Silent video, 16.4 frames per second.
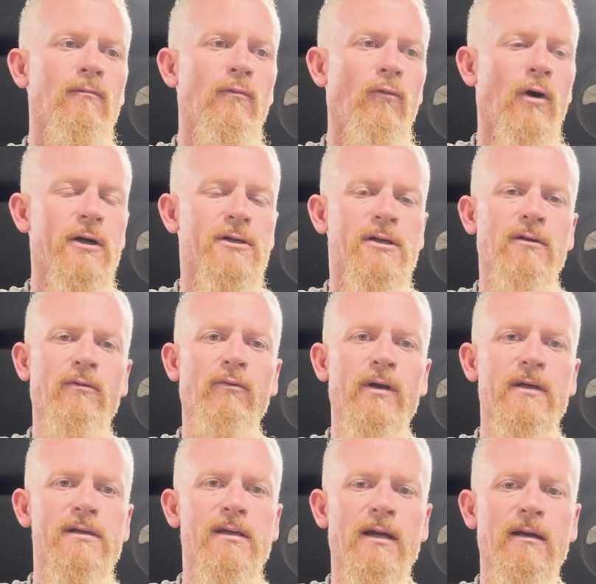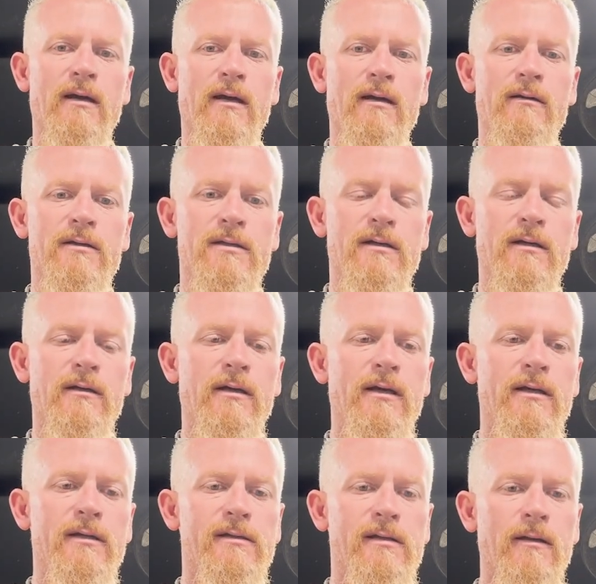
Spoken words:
watching the Wednesday Nighter series,